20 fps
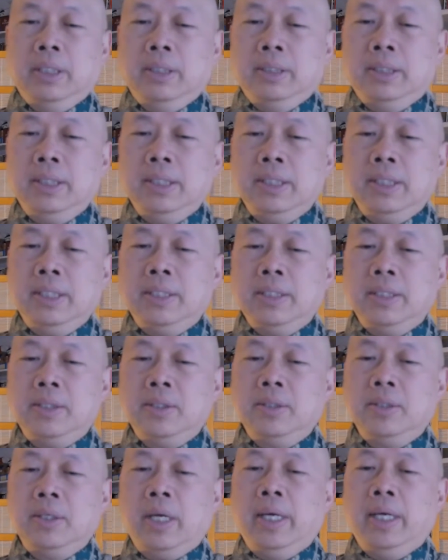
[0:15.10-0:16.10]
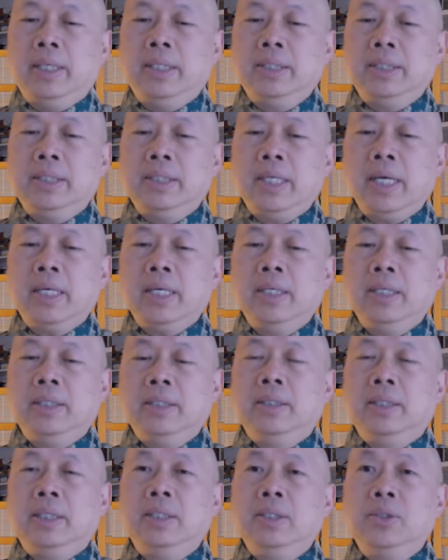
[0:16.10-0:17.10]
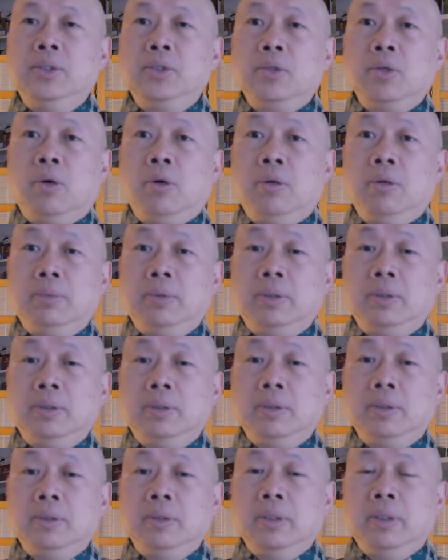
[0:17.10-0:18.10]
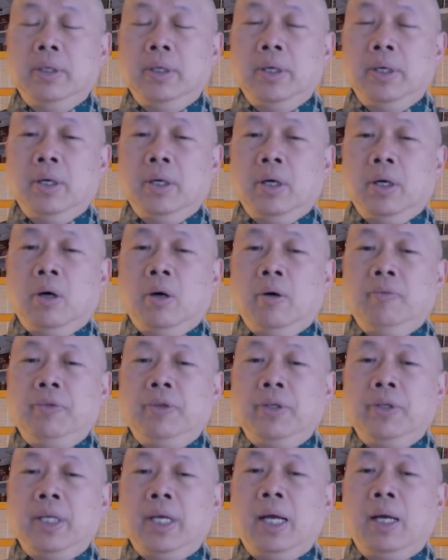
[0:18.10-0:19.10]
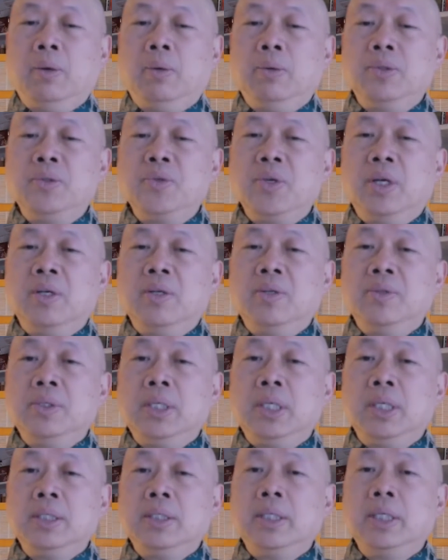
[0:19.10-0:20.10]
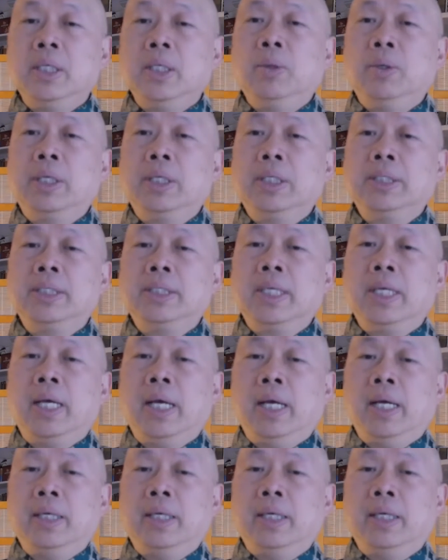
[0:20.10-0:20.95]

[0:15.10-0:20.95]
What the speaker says: This is a second installment of the Taoist Six Healing Sounds.